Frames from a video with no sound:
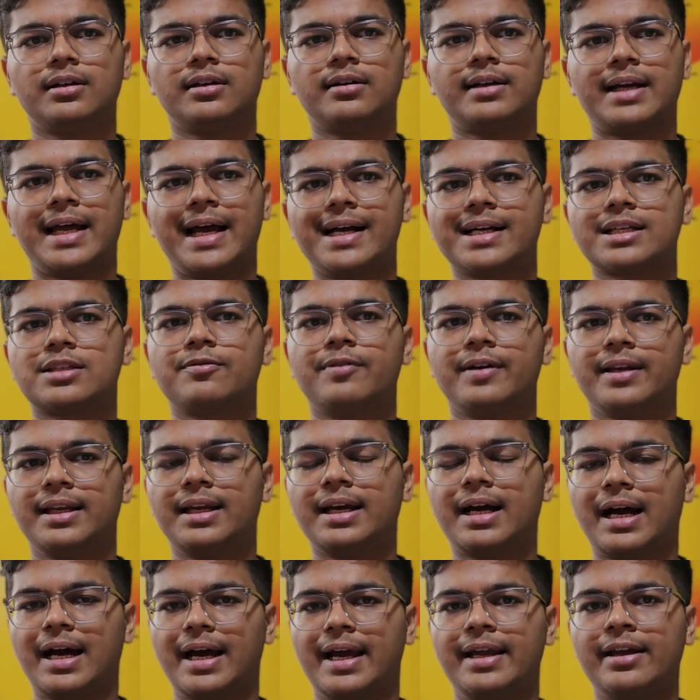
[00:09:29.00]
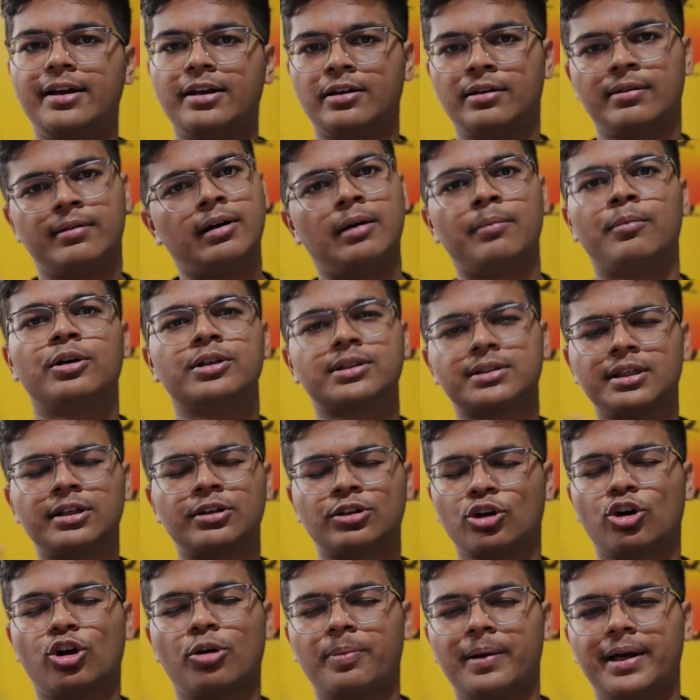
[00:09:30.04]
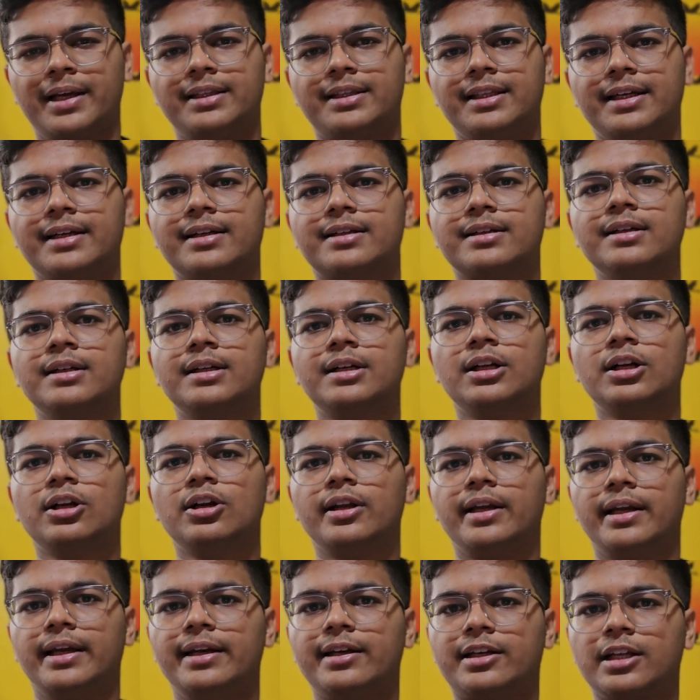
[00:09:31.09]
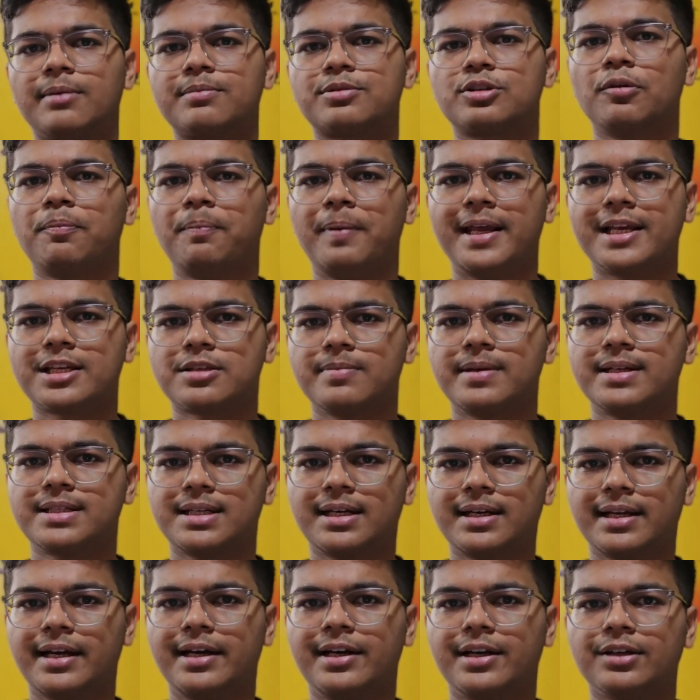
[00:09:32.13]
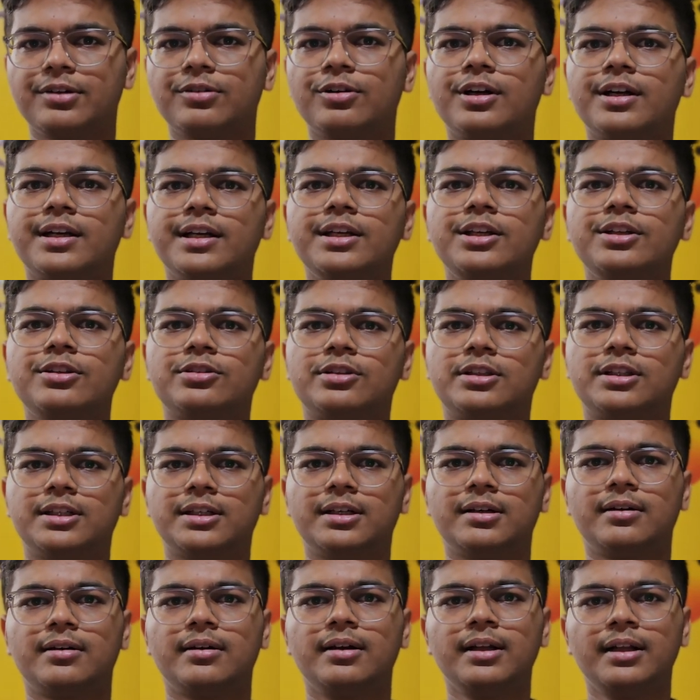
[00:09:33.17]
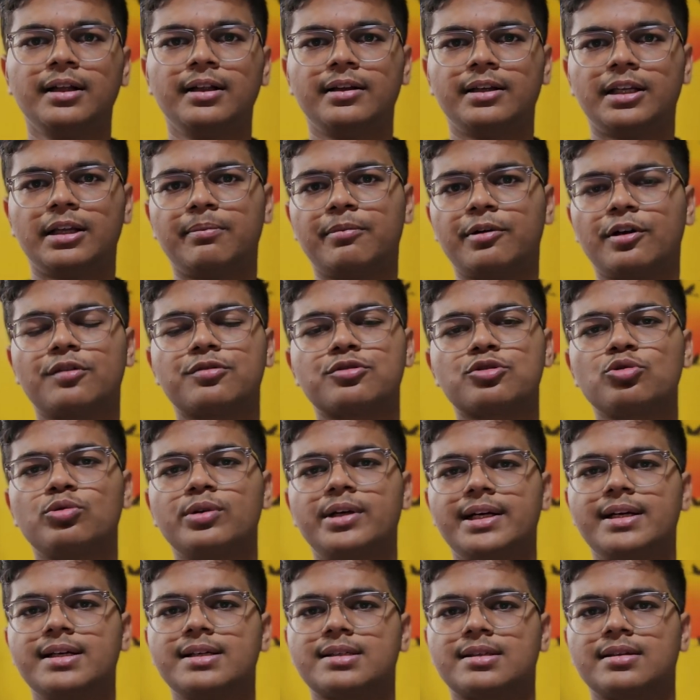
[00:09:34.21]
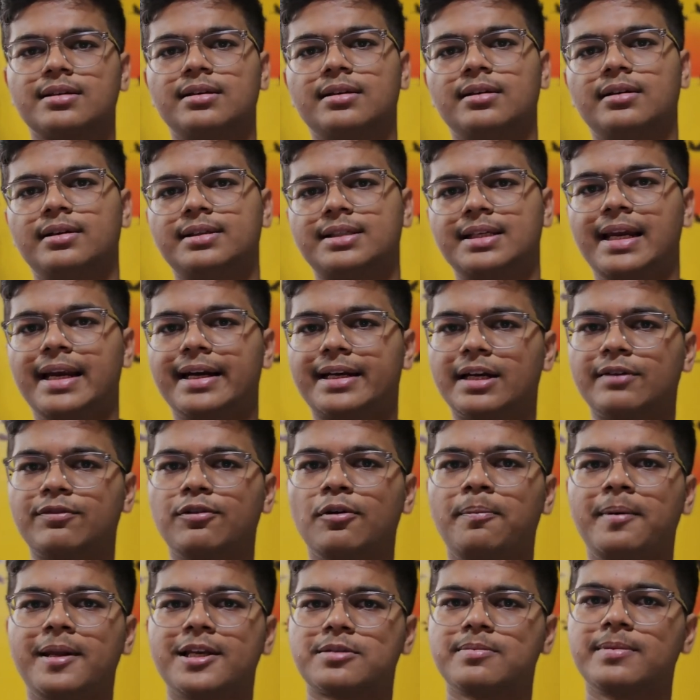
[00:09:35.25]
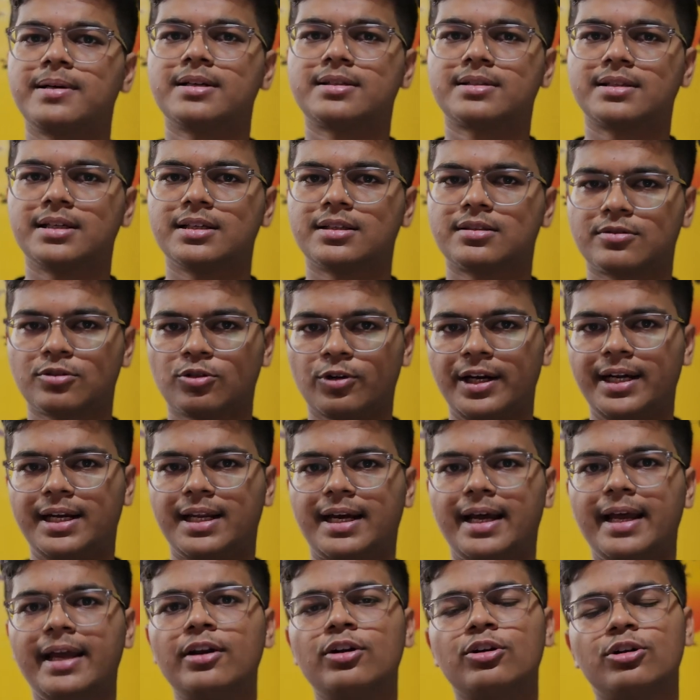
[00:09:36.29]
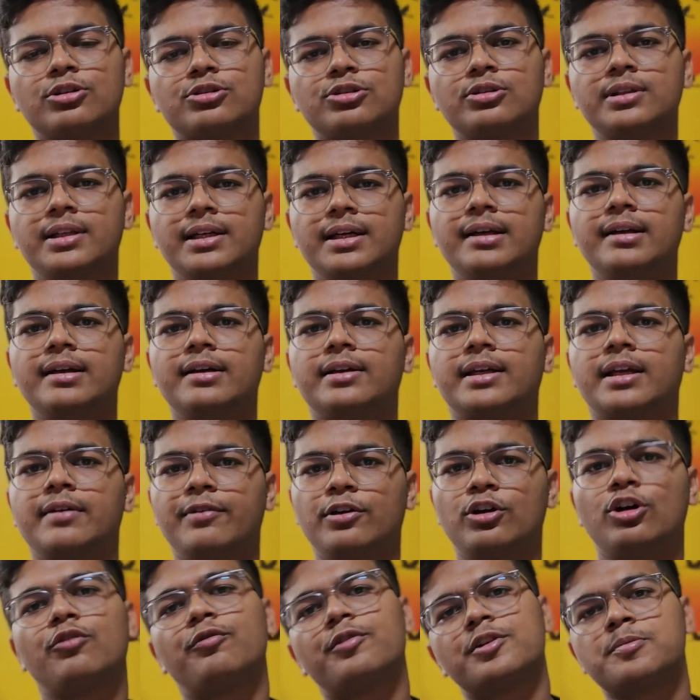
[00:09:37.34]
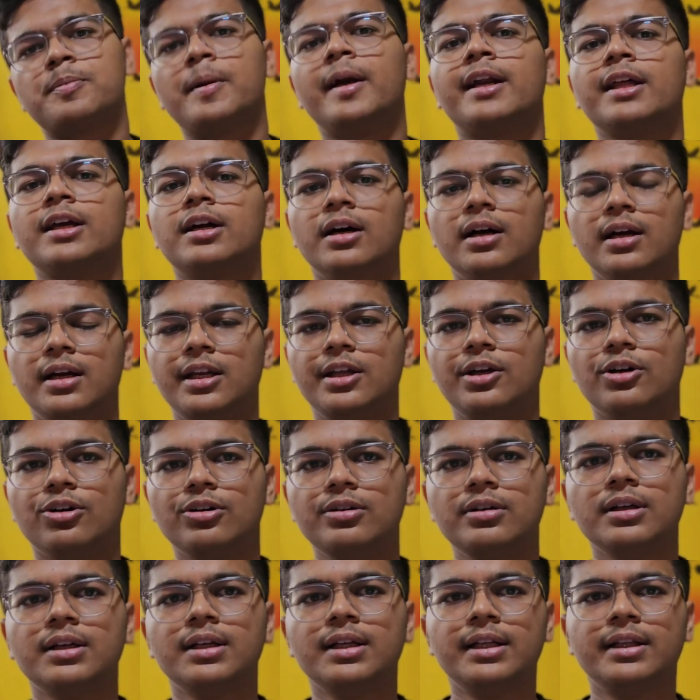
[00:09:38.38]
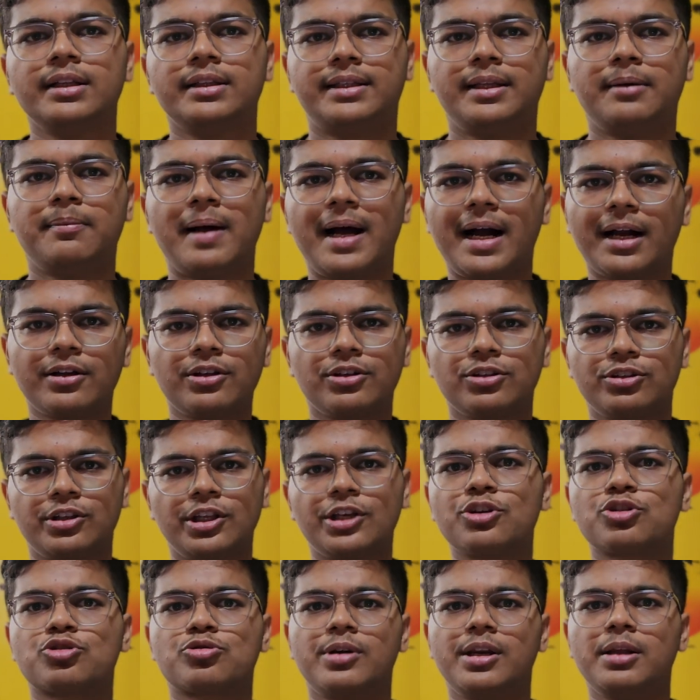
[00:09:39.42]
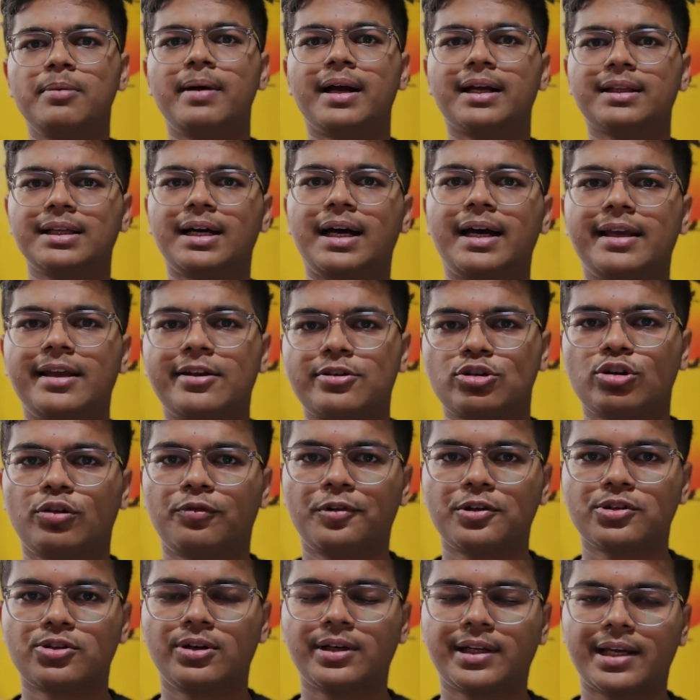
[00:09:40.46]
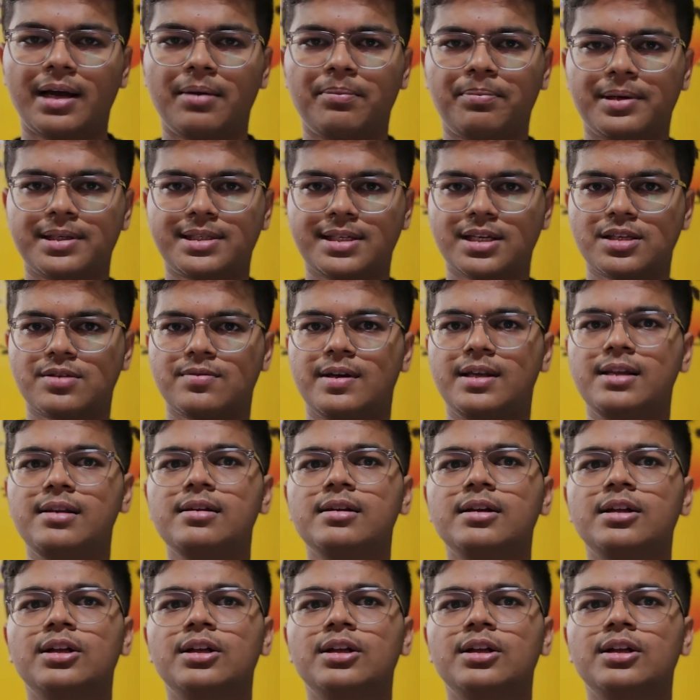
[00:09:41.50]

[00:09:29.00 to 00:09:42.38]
ranks very high amongst the top, I think, in terms of placements at IIT Guwahati. The number of students selected for placements is quite high, and also they are given offers pretty early on. They usually bag the highest offers on campus as well.